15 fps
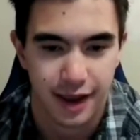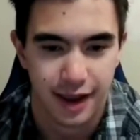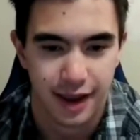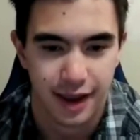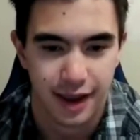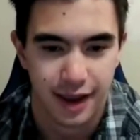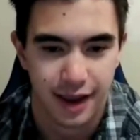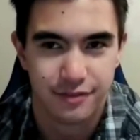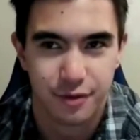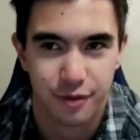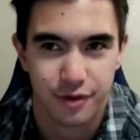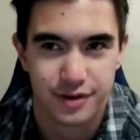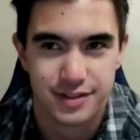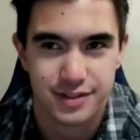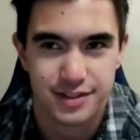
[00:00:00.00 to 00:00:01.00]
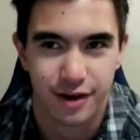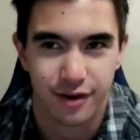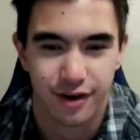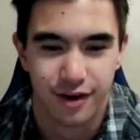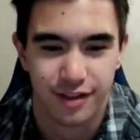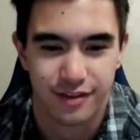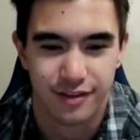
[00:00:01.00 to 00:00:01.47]
and of course,
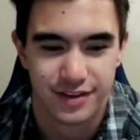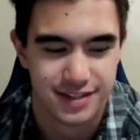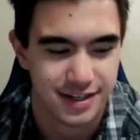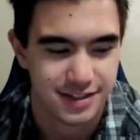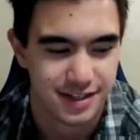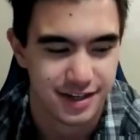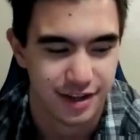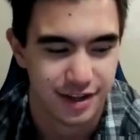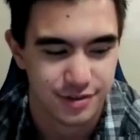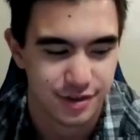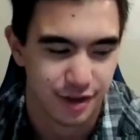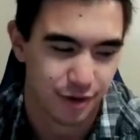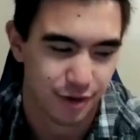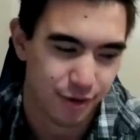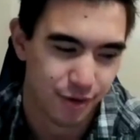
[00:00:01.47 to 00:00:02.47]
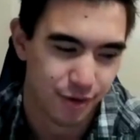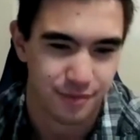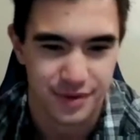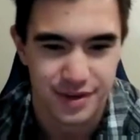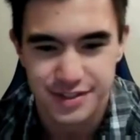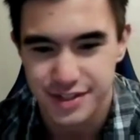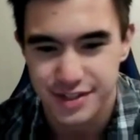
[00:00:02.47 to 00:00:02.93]
all of us engineers are like,
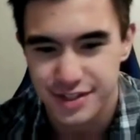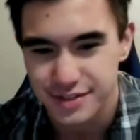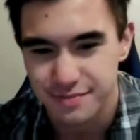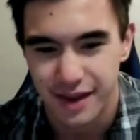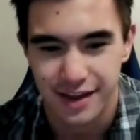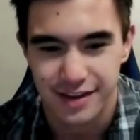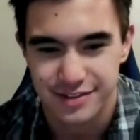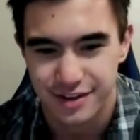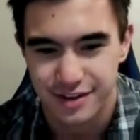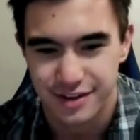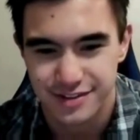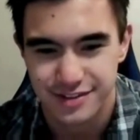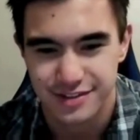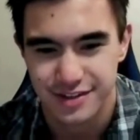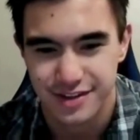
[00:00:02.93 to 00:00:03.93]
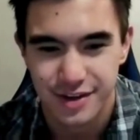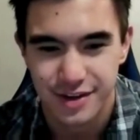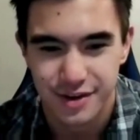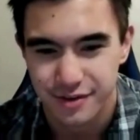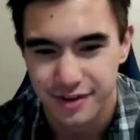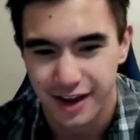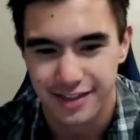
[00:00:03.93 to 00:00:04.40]
oh, business majors,
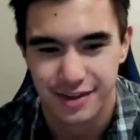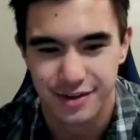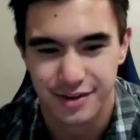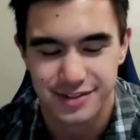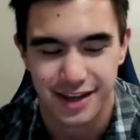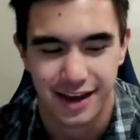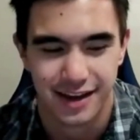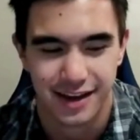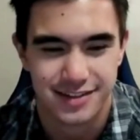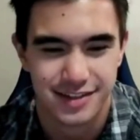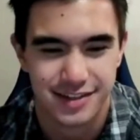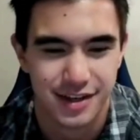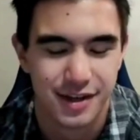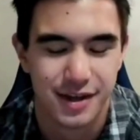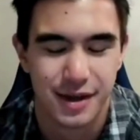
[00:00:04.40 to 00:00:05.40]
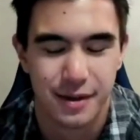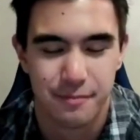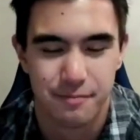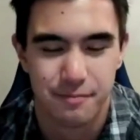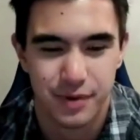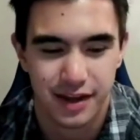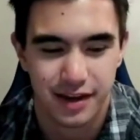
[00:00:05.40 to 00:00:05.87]
ew, not those guys.
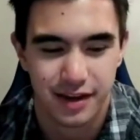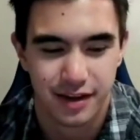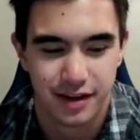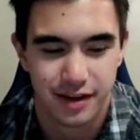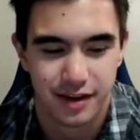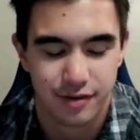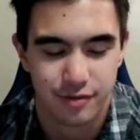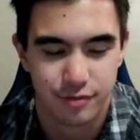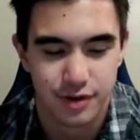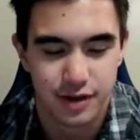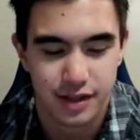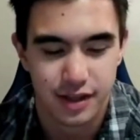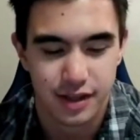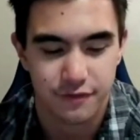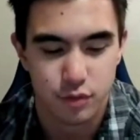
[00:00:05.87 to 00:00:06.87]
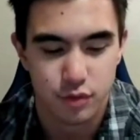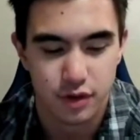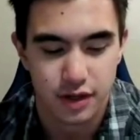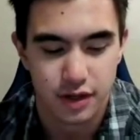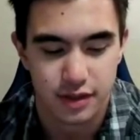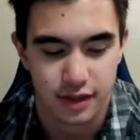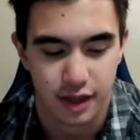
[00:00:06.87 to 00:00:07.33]
But really, if you
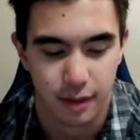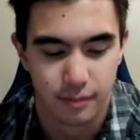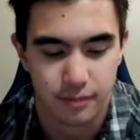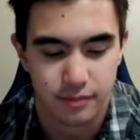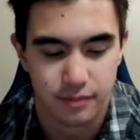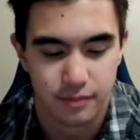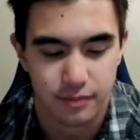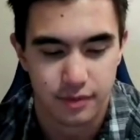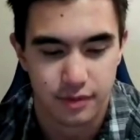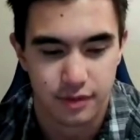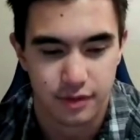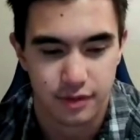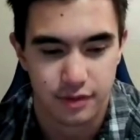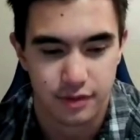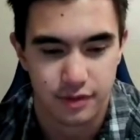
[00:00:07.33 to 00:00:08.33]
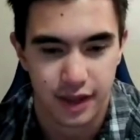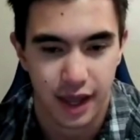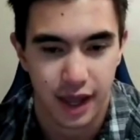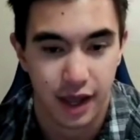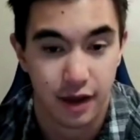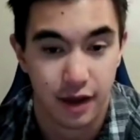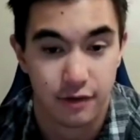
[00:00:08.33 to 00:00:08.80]
look at them, they
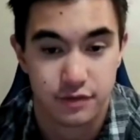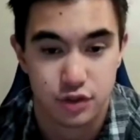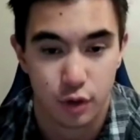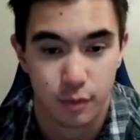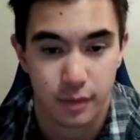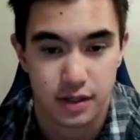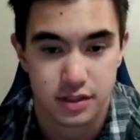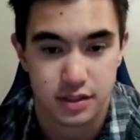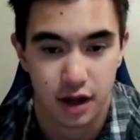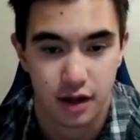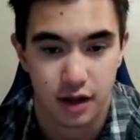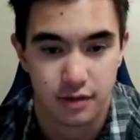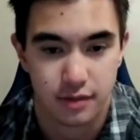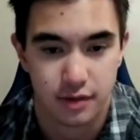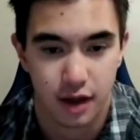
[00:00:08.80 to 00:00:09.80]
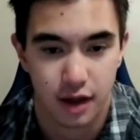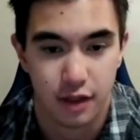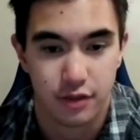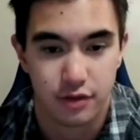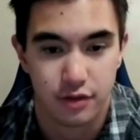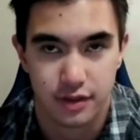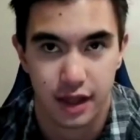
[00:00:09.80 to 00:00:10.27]
have
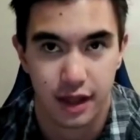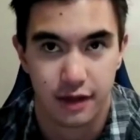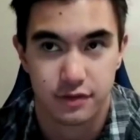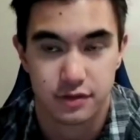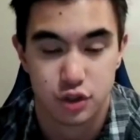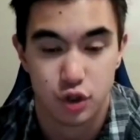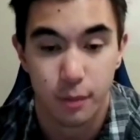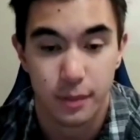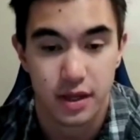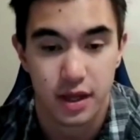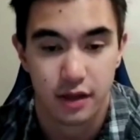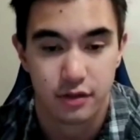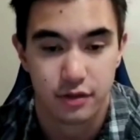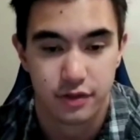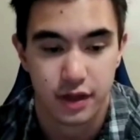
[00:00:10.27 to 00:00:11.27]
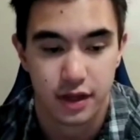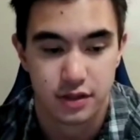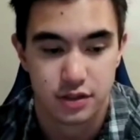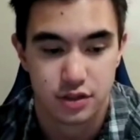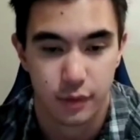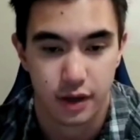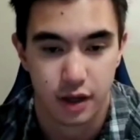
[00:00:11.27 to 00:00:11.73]
they have so many other
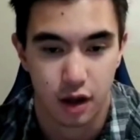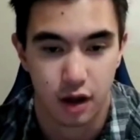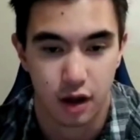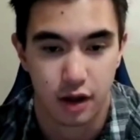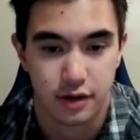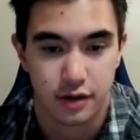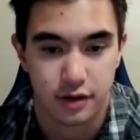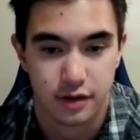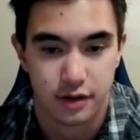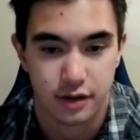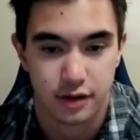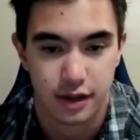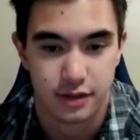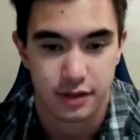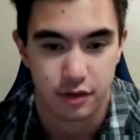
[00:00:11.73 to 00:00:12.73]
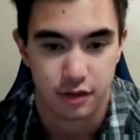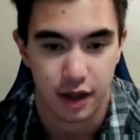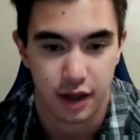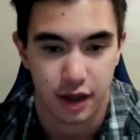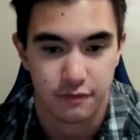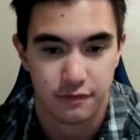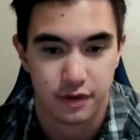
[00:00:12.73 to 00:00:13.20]
things going on in their
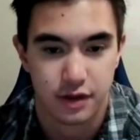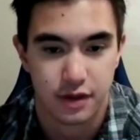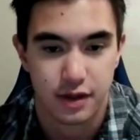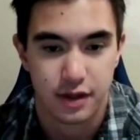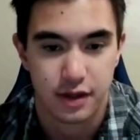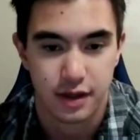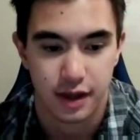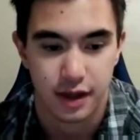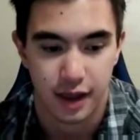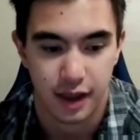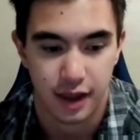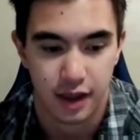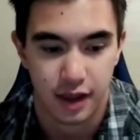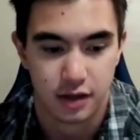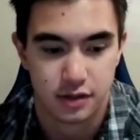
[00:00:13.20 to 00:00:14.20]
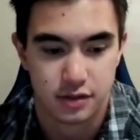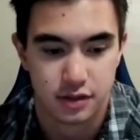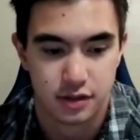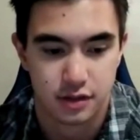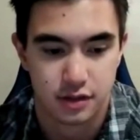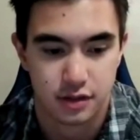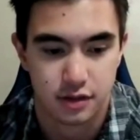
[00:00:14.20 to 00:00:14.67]
life. And